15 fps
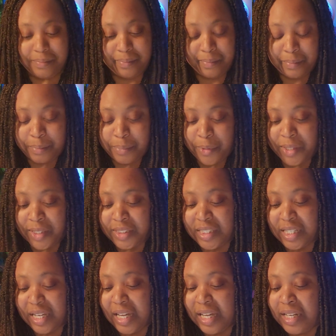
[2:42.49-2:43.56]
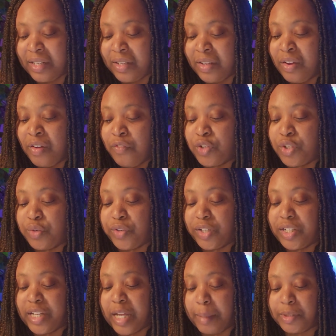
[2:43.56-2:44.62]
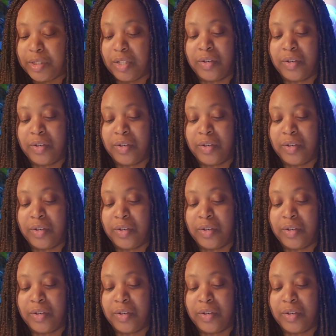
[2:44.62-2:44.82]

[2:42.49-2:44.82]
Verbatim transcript: Mm, praise God. For the redemption.